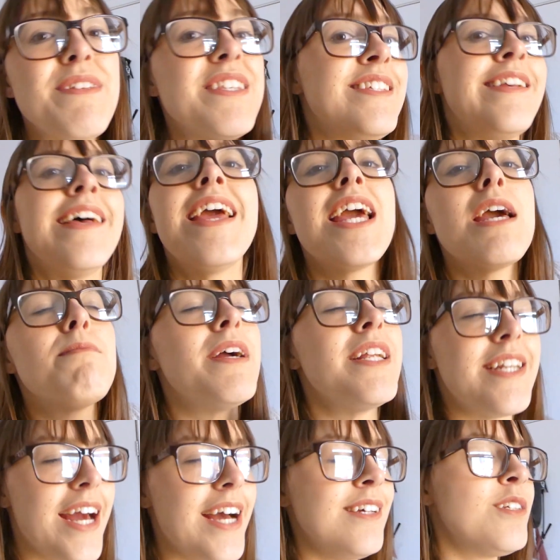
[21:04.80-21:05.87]
been sitting at my
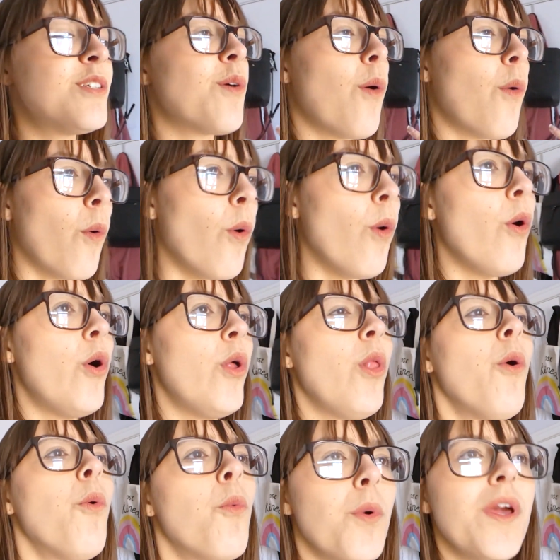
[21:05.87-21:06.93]
desk
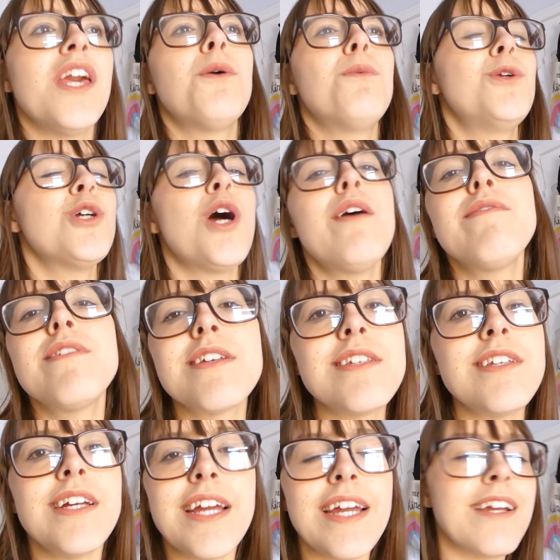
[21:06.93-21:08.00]
all week, which
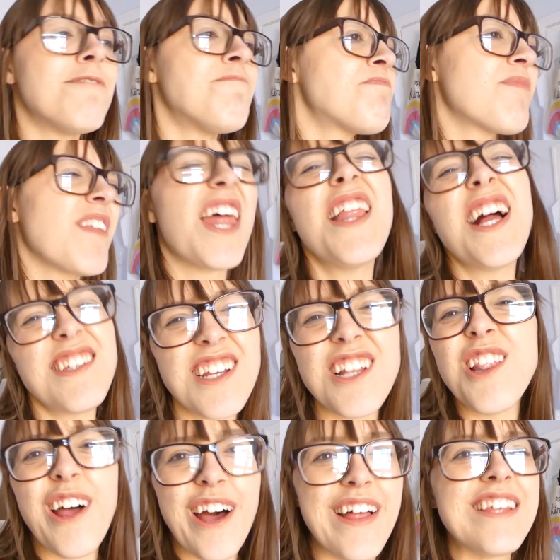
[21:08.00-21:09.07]
obviously that's a
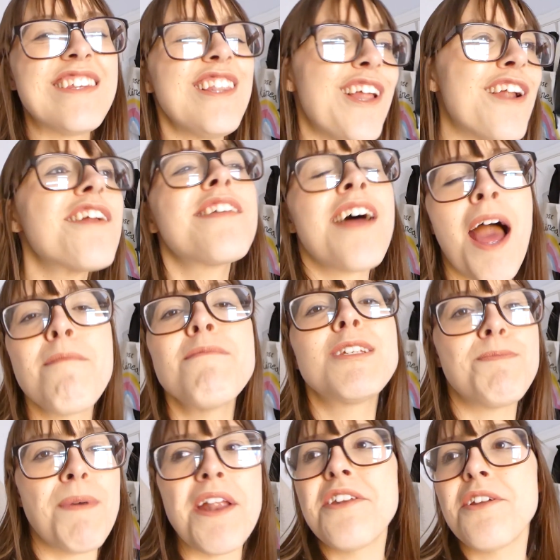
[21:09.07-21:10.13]
lot of time to
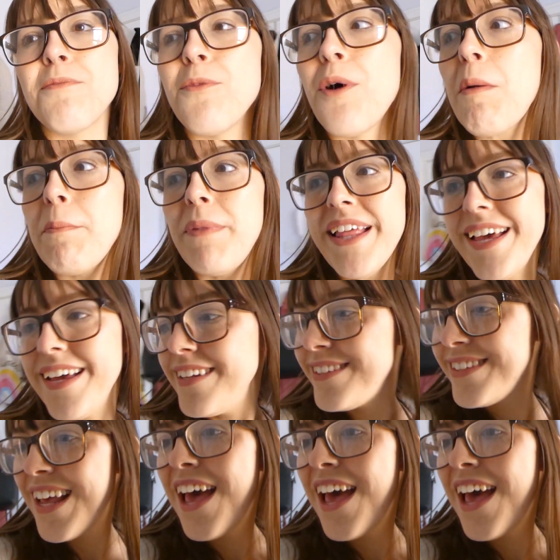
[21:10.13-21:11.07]
spend in one place.